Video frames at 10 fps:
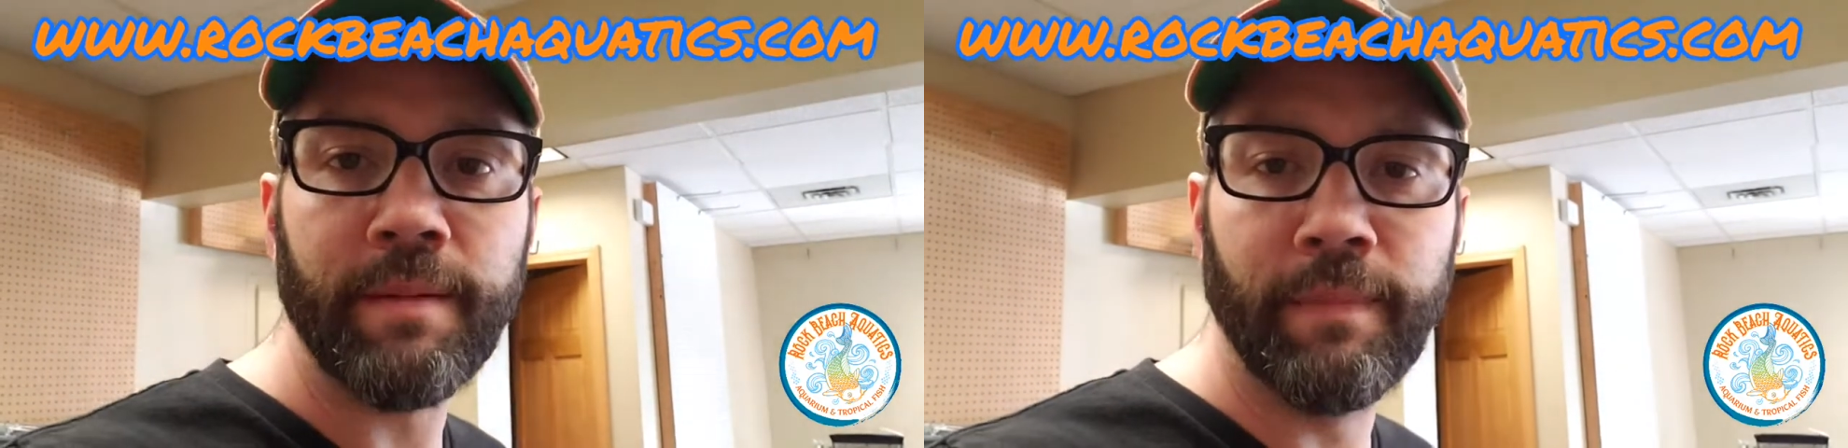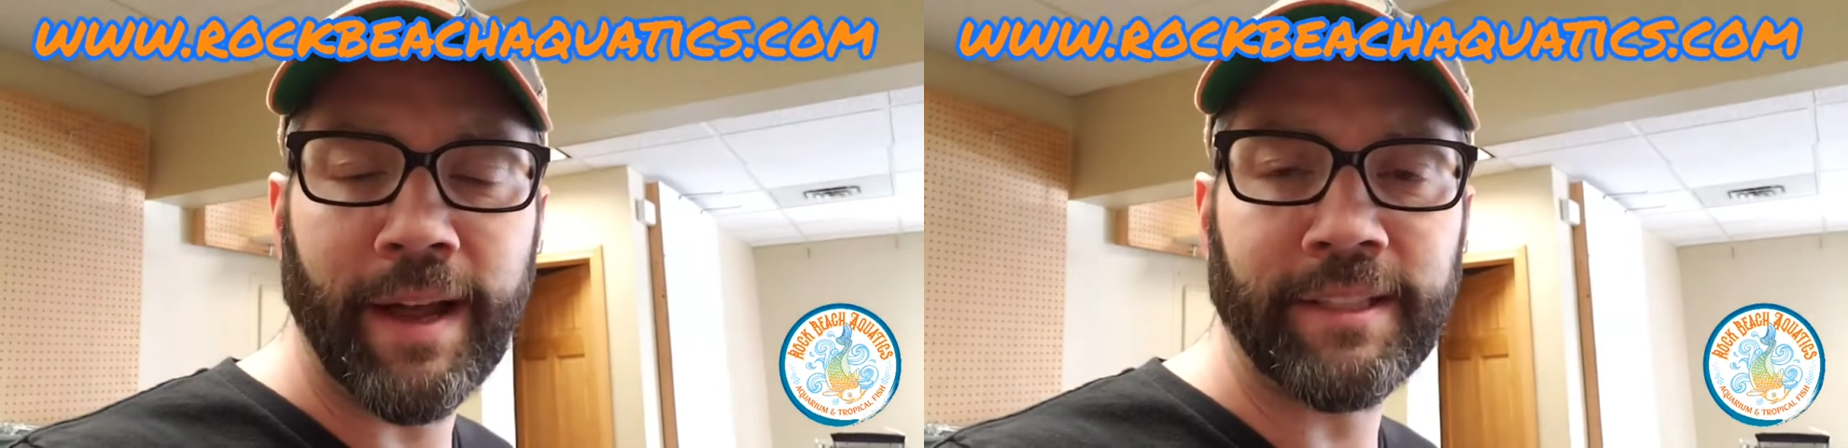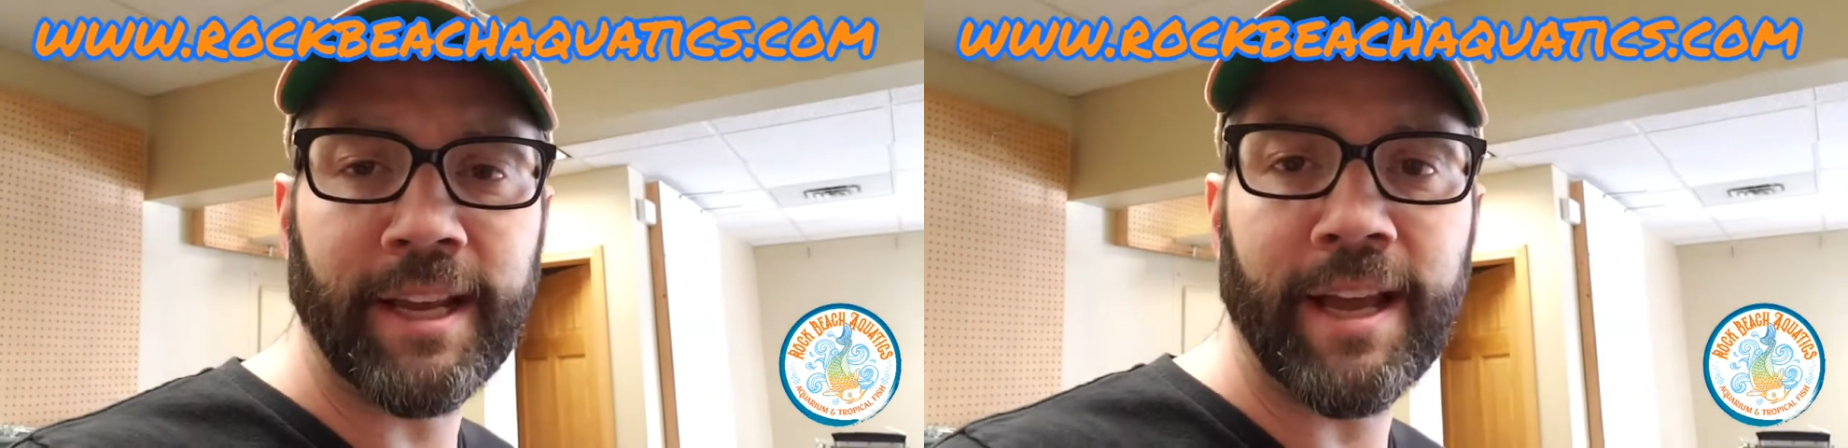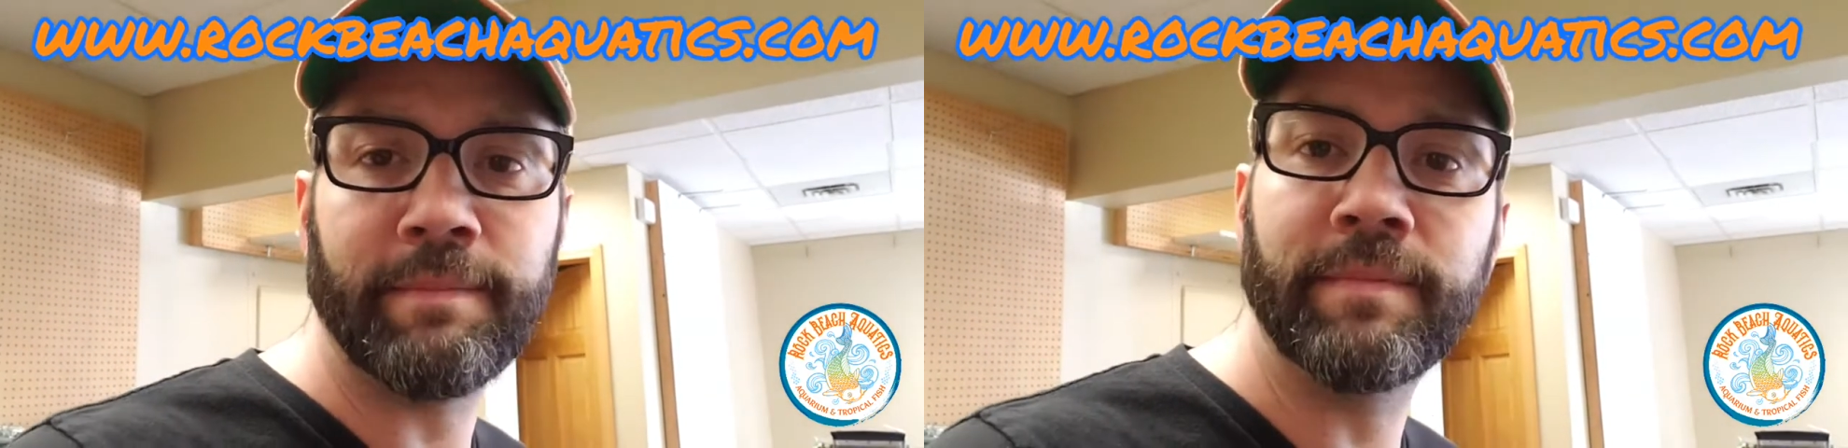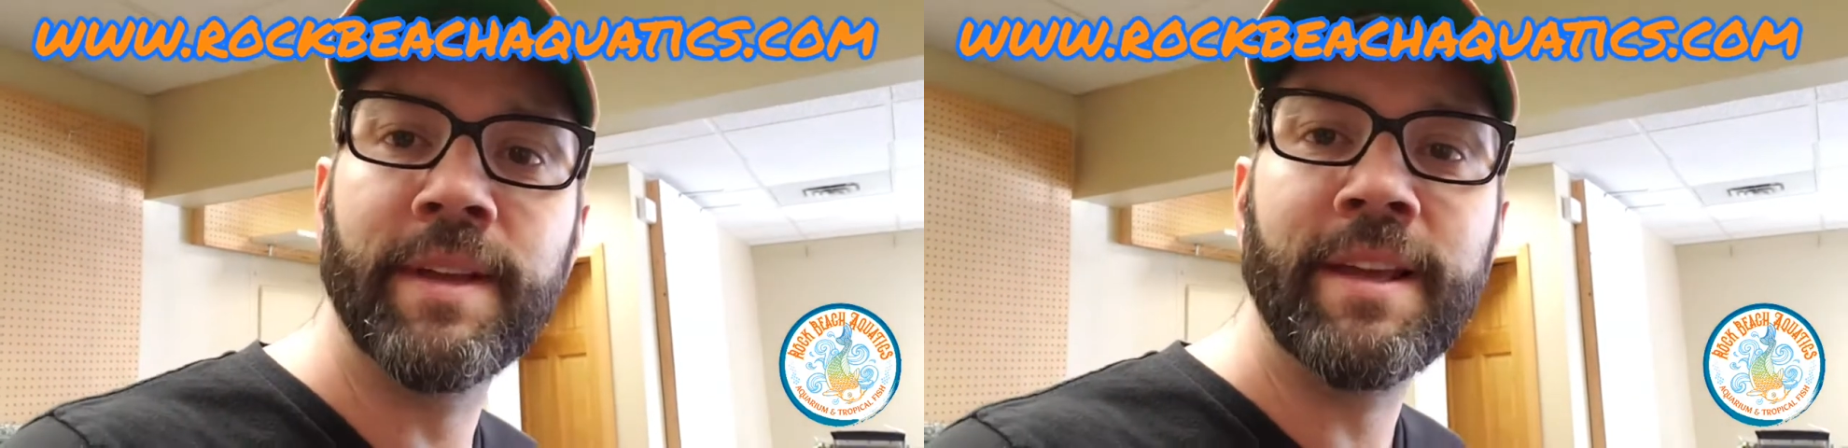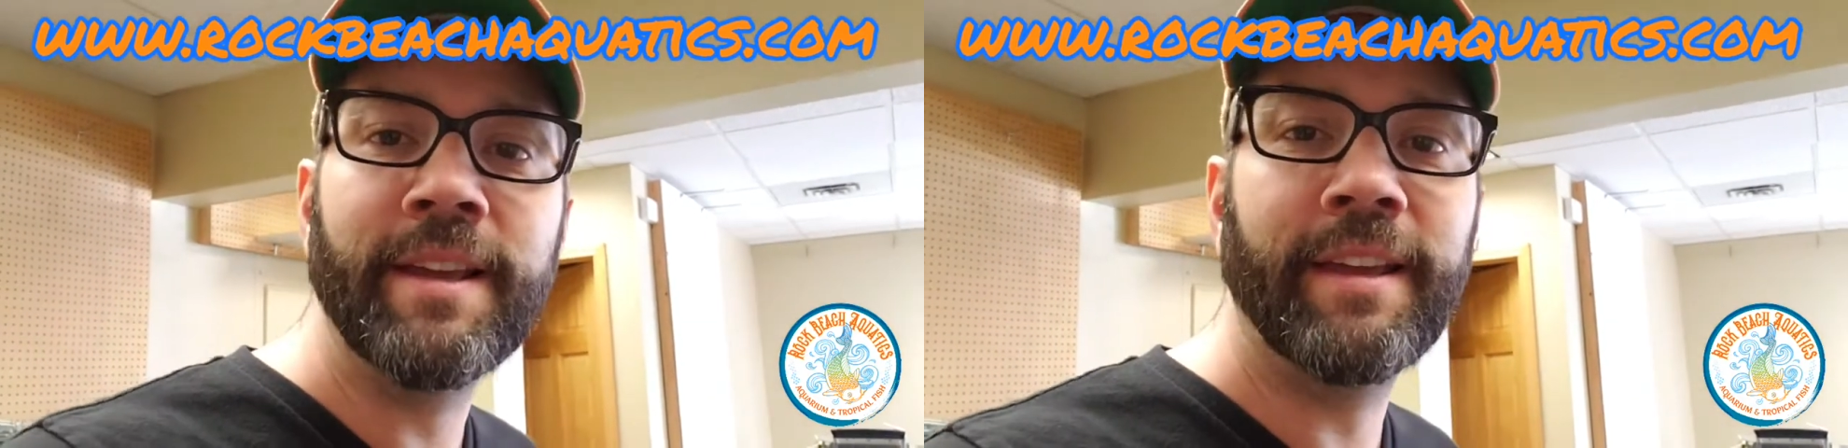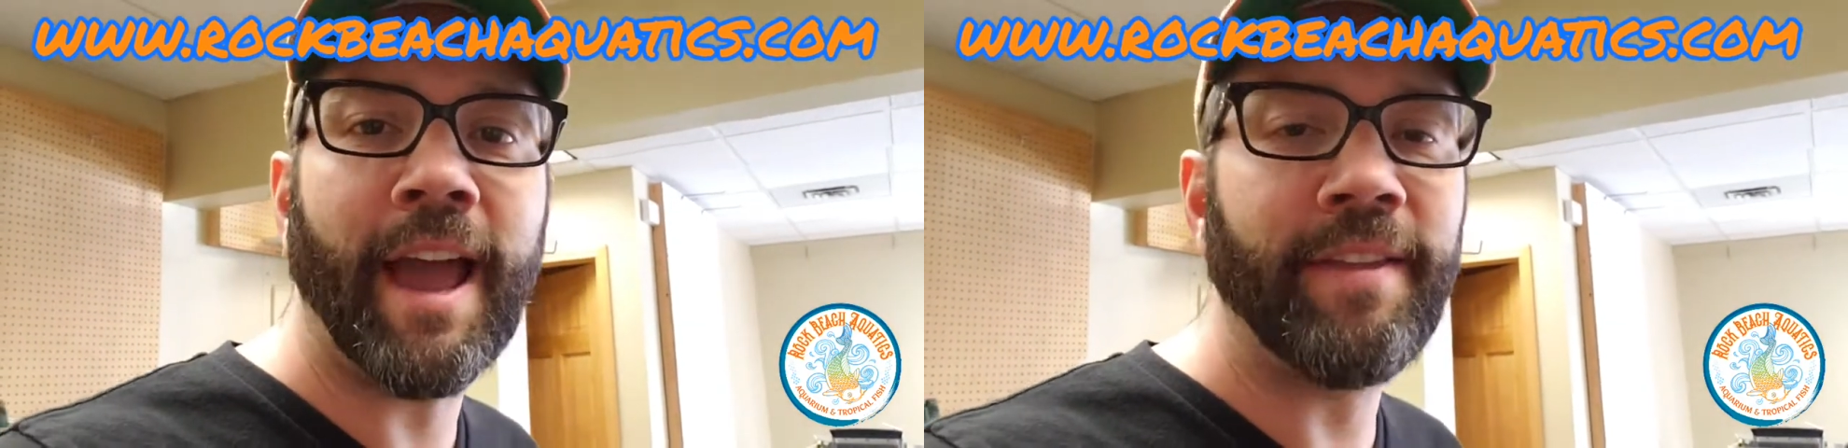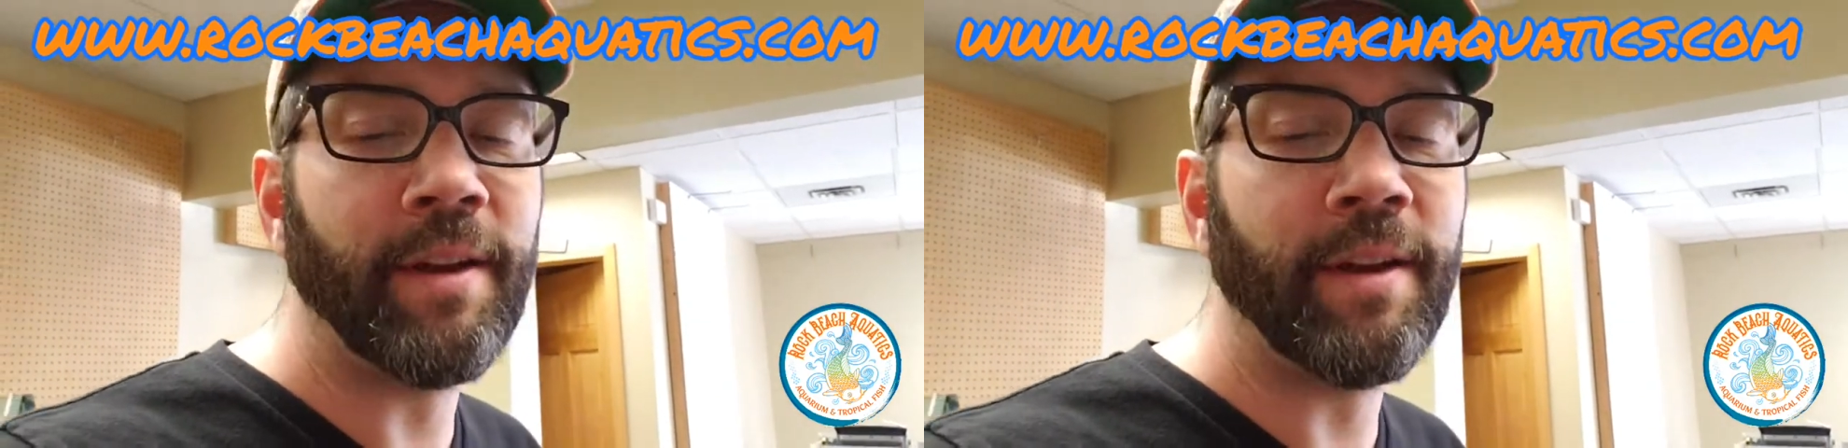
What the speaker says: But yeah,